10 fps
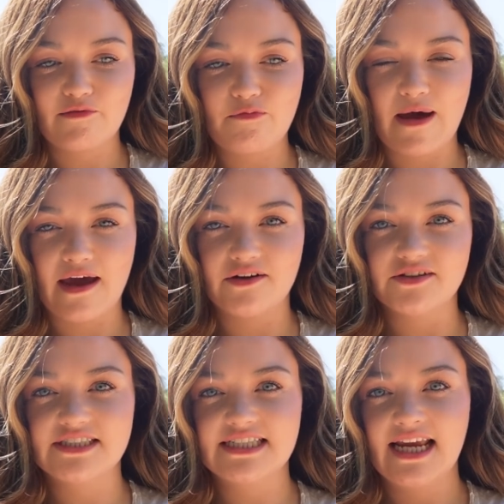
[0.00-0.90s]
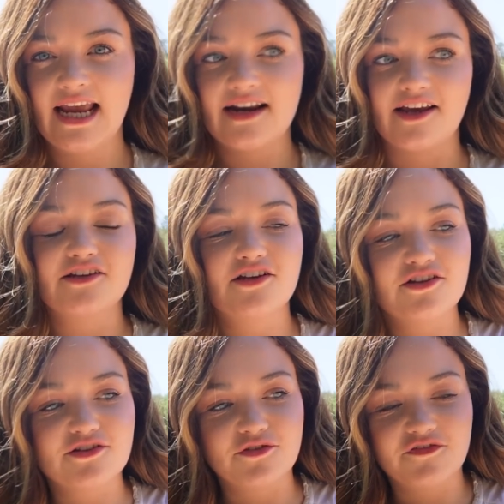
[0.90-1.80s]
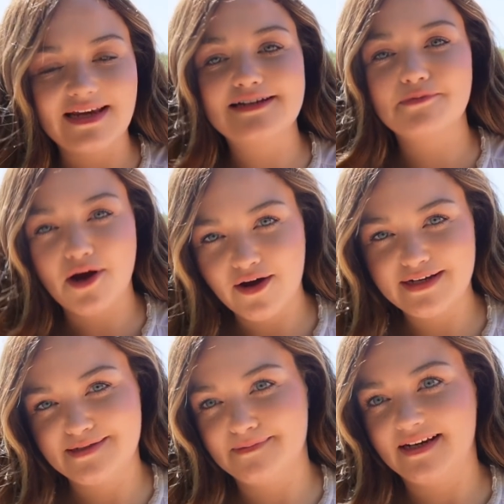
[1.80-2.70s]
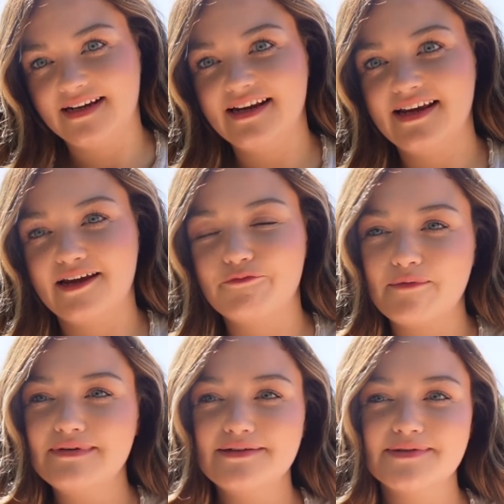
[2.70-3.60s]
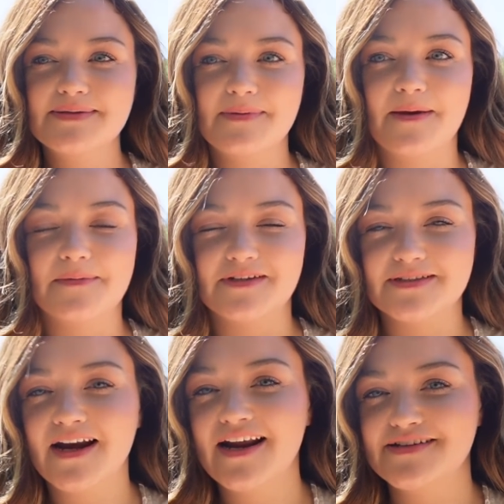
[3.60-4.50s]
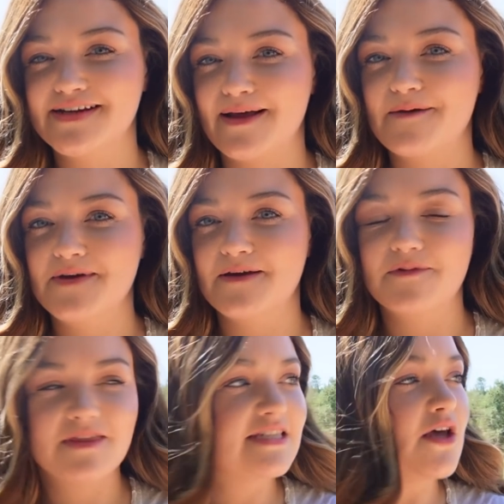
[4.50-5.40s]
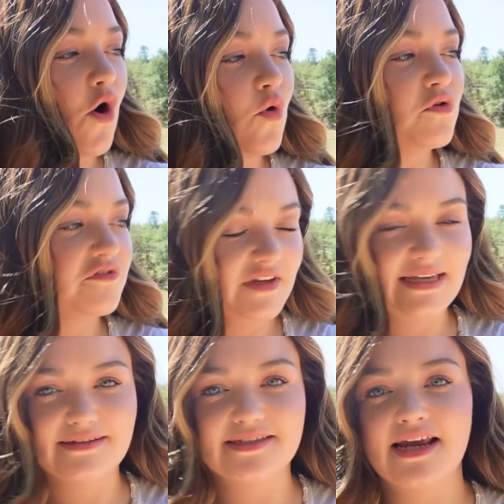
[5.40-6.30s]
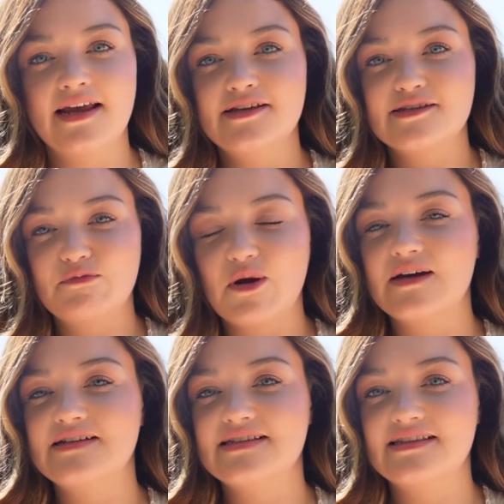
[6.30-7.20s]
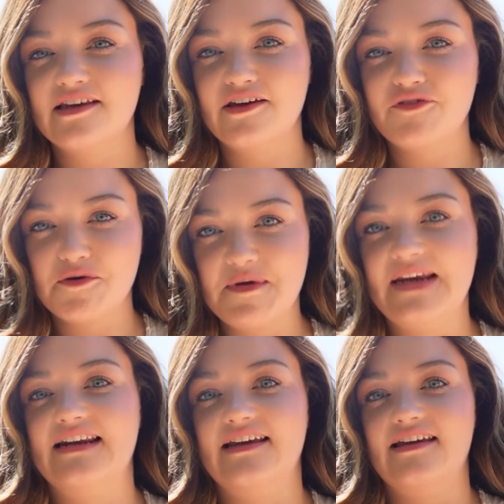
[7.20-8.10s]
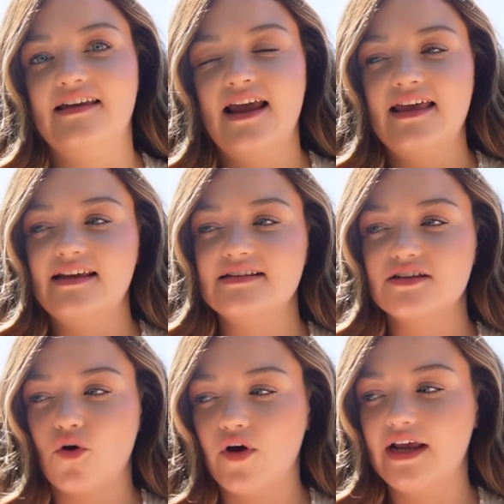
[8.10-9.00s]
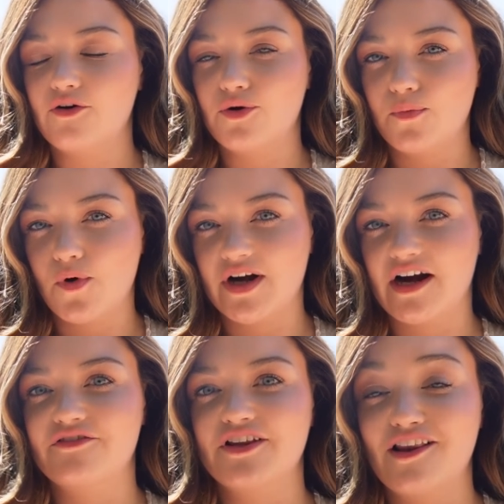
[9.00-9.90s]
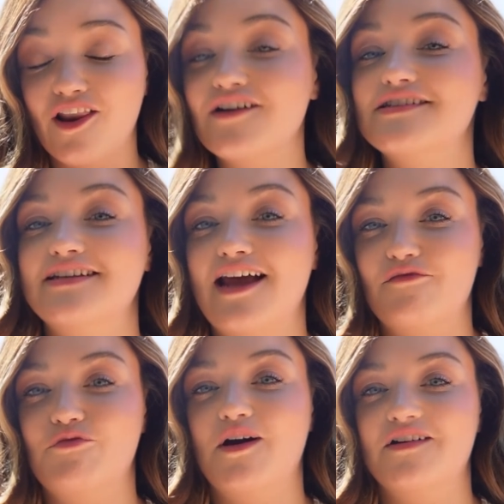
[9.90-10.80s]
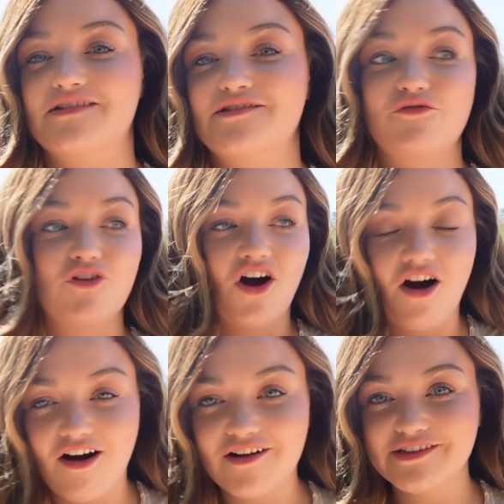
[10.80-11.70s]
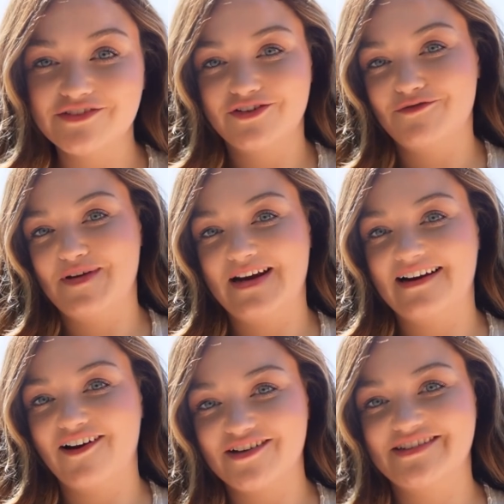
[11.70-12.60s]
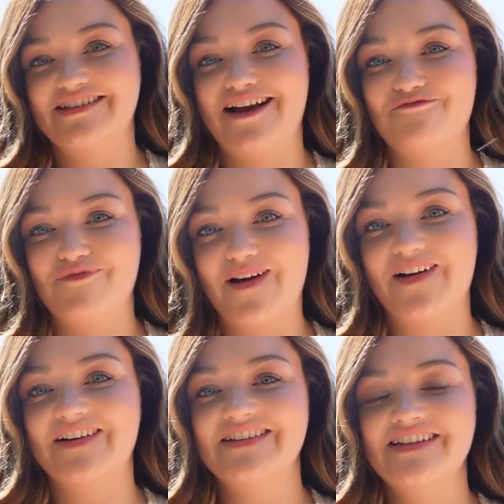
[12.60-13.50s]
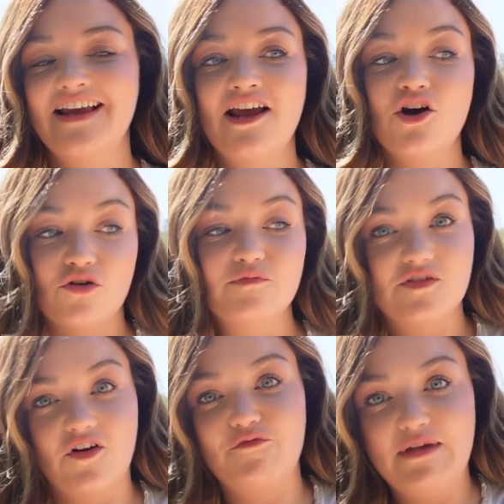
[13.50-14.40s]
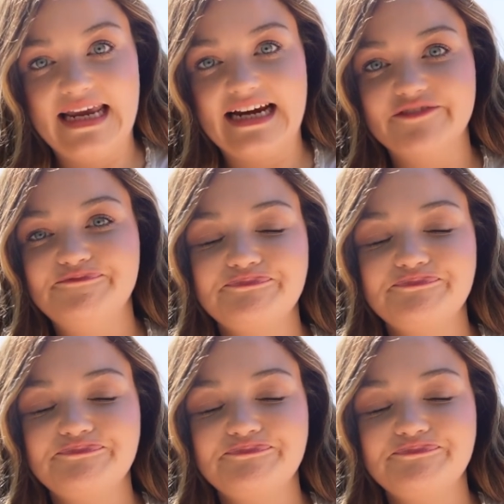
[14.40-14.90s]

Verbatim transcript: about, like, so the field behind me, it probably looks big, but it's not actually that big. But this whole field supplies the verbena, I think it's an oil or a water for the L'Occitane products. So for all the verbena L'Occitane products comes from here